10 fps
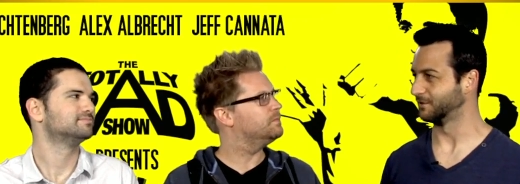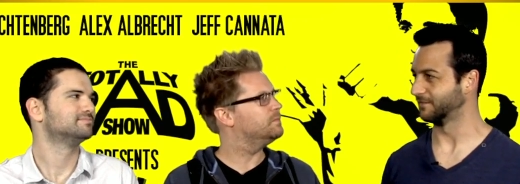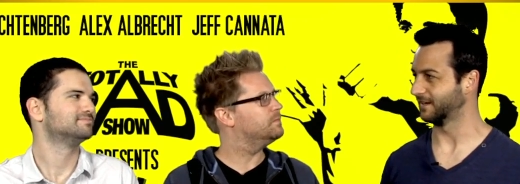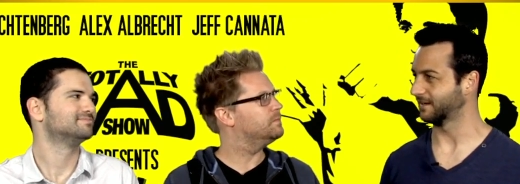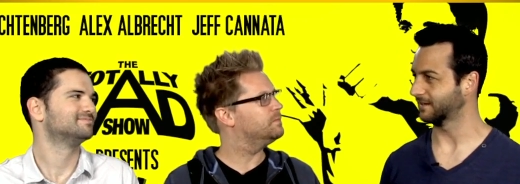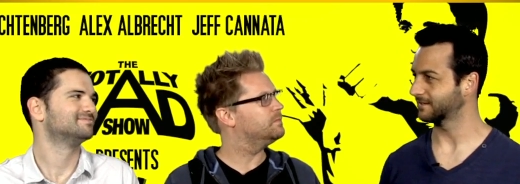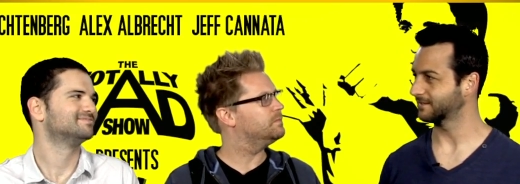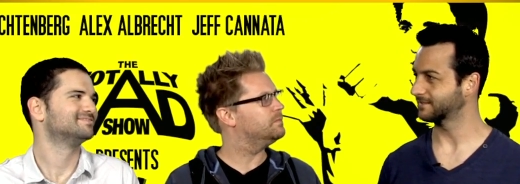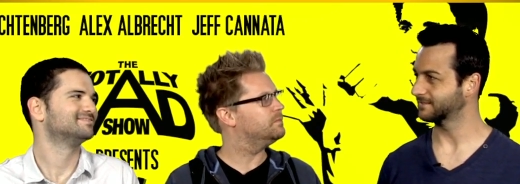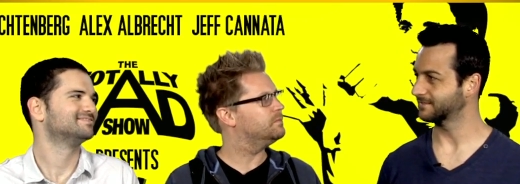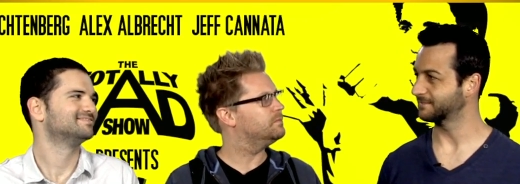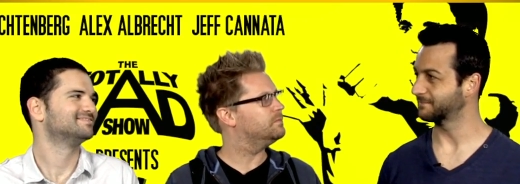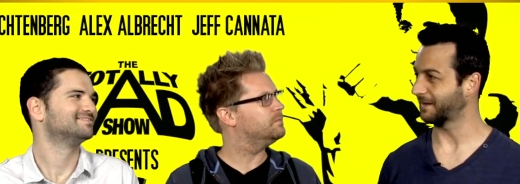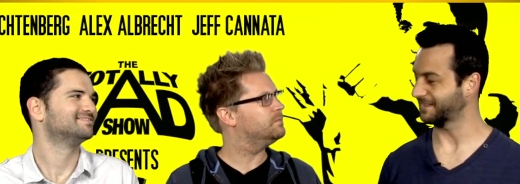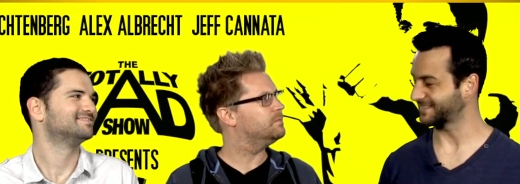Speaker 1: movie
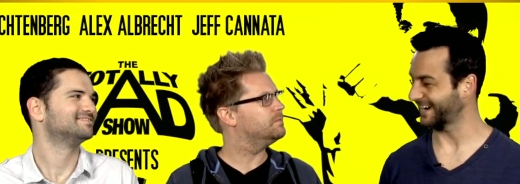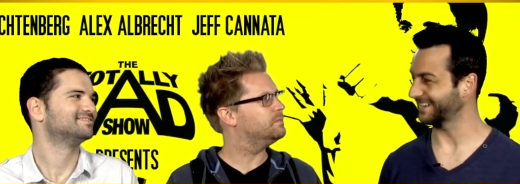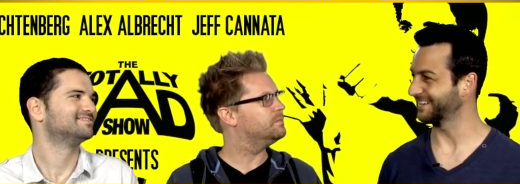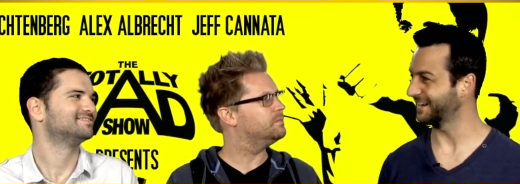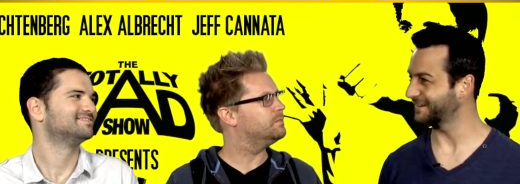by the title